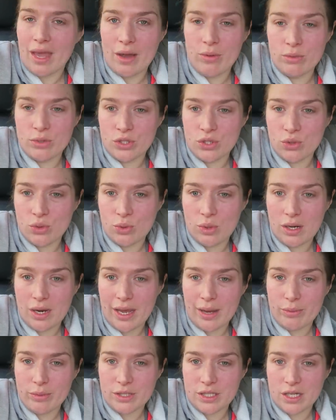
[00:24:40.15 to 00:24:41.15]
it was all
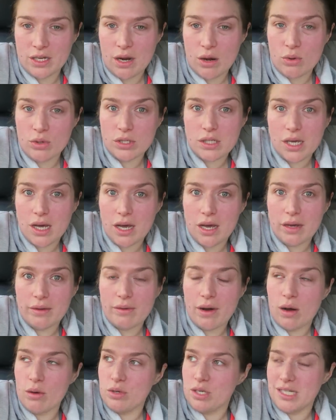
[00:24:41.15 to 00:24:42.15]
it was an older
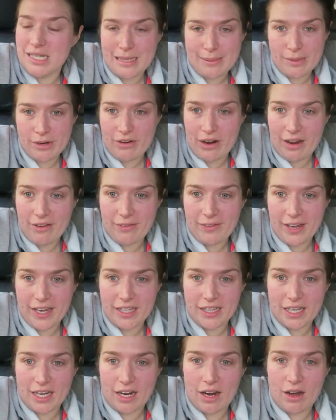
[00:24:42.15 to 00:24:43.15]
older demographic
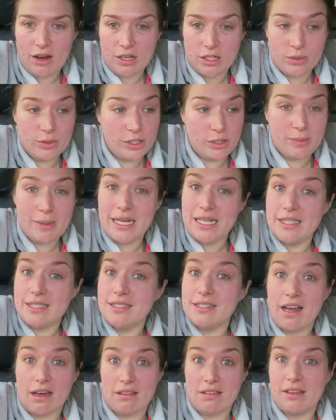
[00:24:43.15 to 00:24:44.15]
in the class which
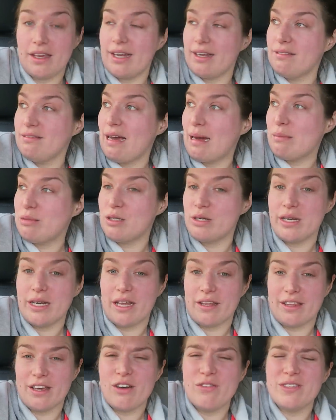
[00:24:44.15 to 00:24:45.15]
means nothing absolutely
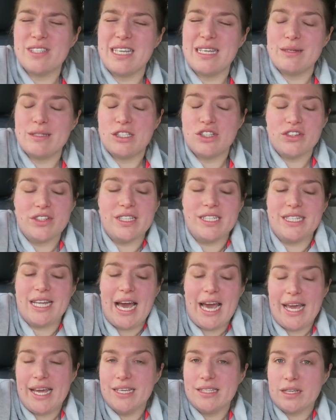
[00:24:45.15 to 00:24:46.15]
nothing obviously it's during the
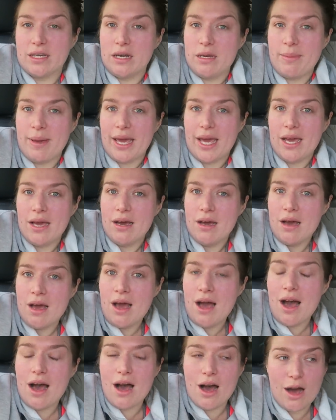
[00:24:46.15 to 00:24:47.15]
day it's going to be
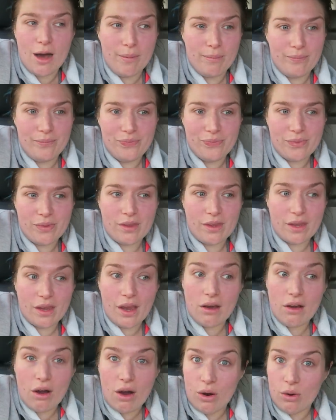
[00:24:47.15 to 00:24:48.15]
um,
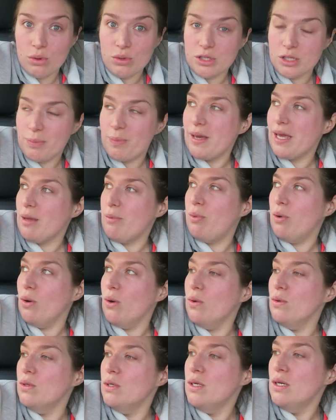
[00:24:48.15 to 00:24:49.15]
older
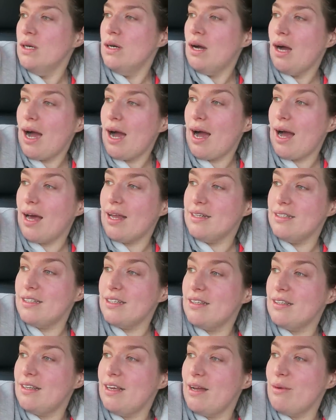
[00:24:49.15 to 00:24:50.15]
people and
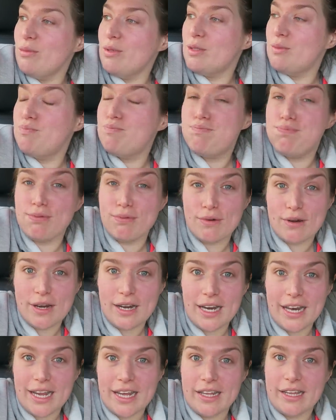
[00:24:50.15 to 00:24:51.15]
it was
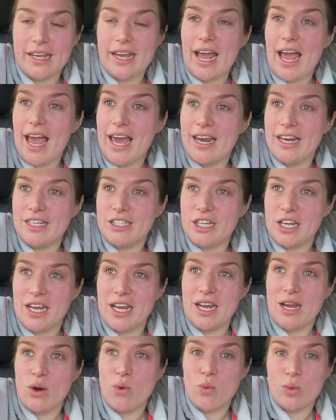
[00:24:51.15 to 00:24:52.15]
brilliant the
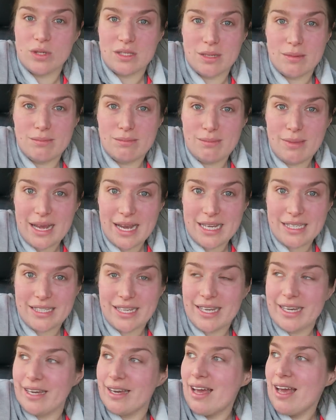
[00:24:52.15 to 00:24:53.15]
energy was
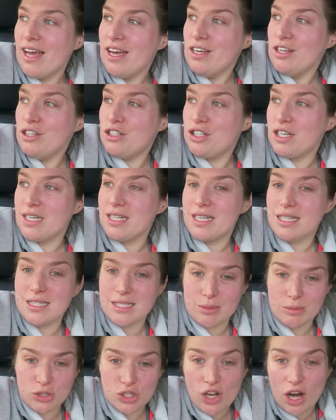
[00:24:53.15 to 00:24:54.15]
amazing she did
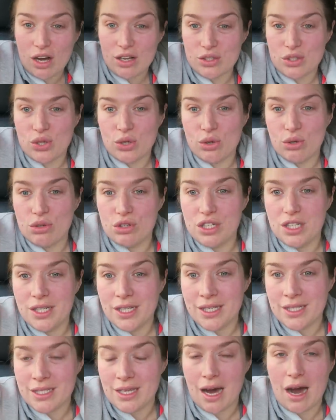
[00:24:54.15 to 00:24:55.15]
some dance hall she
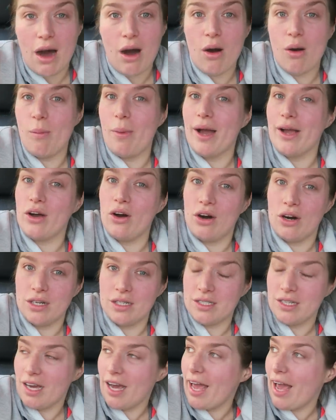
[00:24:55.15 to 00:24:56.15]
did so oh my
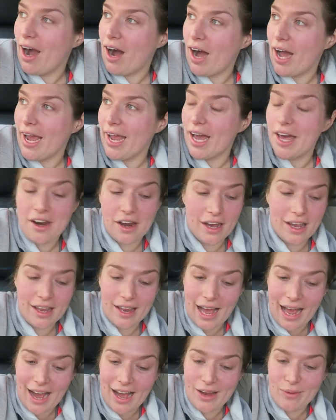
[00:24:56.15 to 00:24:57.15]
god i and
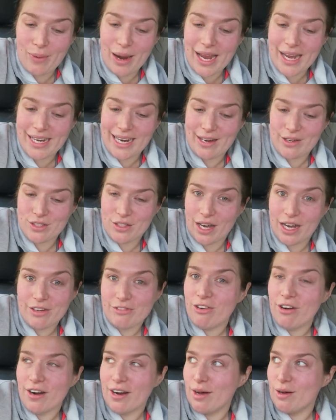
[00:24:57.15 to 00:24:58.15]
i i waited outside
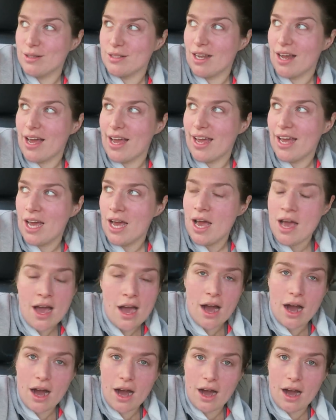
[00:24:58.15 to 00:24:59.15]
for her and i was like
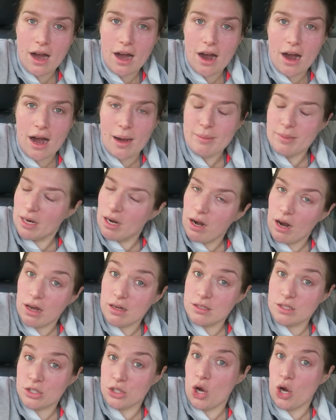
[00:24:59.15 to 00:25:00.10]
i'm a class